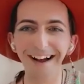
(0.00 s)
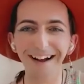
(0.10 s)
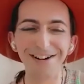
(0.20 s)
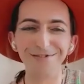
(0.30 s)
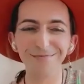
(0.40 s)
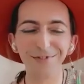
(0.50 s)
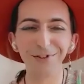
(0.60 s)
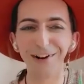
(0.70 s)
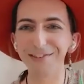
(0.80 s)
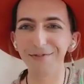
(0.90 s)
For
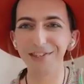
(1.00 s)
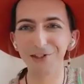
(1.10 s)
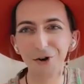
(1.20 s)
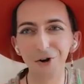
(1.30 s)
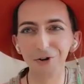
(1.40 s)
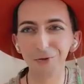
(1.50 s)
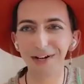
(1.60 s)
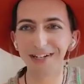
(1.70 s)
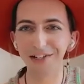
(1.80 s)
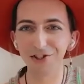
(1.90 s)
the rest of this talk, we're
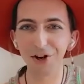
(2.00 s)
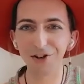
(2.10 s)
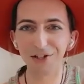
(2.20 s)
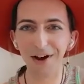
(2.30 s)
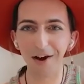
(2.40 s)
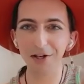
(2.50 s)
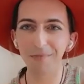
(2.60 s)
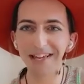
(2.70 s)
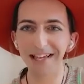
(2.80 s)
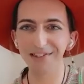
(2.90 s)
going to show you how you
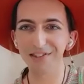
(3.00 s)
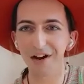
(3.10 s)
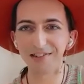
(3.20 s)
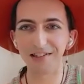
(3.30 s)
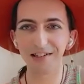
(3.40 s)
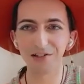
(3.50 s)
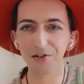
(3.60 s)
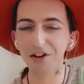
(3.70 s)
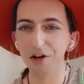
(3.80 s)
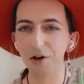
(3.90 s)
might get started
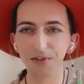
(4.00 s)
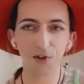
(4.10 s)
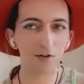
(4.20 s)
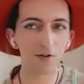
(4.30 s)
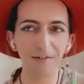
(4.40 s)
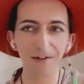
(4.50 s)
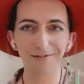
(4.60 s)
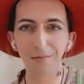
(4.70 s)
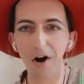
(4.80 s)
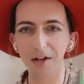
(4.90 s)
with two of my
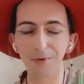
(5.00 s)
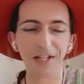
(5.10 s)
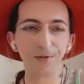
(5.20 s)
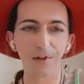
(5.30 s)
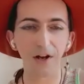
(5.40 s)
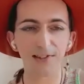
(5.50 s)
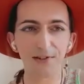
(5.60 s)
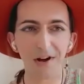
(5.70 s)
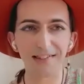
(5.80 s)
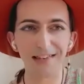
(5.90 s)
favorite pathways for
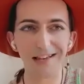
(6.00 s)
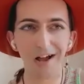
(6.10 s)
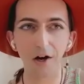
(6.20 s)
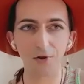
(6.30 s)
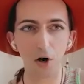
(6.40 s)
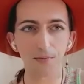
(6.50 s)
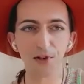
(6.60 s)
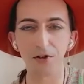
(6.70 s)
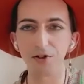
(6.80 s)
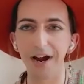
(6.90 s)
customizing our drops
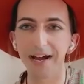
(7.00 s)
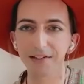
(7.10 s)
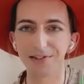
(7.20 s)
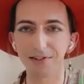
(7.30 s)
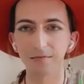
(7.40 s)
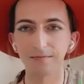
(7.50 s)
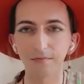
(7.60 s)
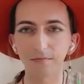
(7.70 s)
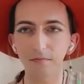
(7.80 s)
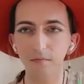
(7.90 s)
contracts:
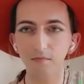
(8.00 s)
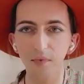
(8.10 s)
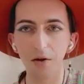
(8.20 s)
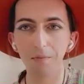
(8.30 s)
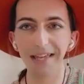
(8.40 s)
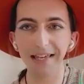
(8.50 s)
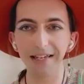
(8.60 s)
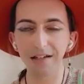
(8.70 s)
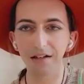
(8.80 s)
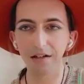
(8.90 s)

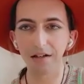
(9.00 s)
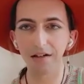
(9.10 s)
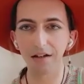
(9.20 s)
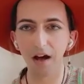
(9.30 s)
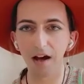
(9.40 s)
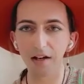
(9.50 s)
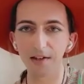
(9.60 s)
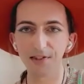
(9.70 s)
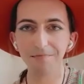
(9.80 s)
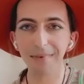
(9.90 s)
making
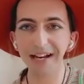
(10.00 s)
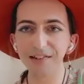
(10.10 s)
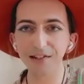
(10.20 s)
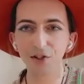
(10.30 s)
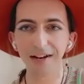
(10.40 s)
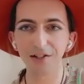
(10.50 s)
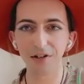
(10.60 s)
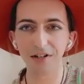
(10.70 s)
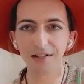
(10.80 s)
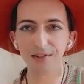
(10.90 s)
custom metadata
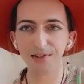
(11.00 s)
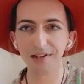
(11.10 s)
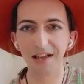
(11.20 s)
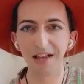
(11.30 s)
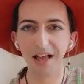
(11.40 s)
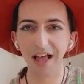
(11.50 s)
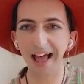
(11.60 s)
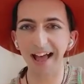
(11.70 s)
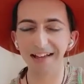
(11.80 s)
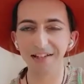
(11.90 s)
renderers
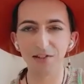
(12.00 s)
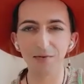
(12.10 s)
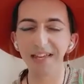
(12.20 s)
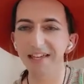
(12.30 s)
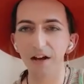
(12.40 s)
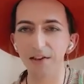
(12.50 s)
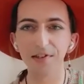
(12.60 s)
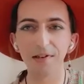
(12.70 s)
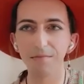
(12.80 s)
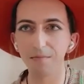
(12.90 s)
and making
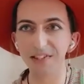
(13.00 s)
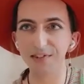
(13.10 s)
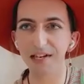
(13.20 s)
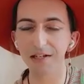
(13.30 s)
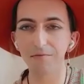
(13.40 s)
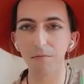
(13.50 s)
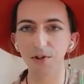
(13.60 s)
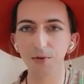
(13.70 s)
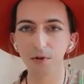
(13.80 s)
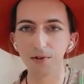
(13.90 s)
custom minting
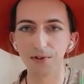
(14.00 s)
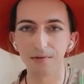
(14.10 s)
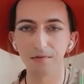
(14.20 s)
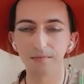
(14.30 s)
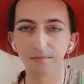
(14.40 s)
modules.